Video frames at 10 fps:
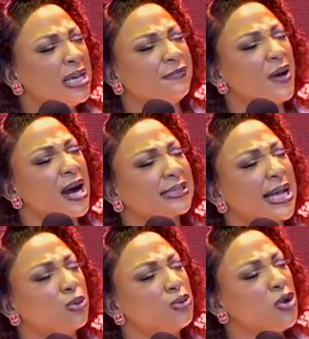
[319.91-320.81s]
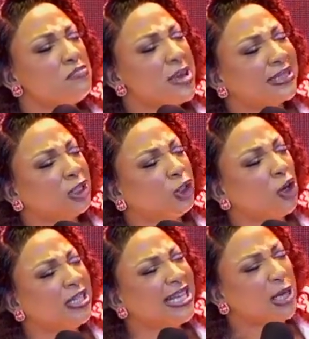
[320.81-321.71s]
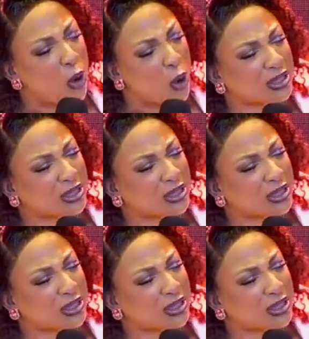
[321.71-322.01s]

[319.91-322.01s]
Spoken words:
fact, I could not make the journey alone.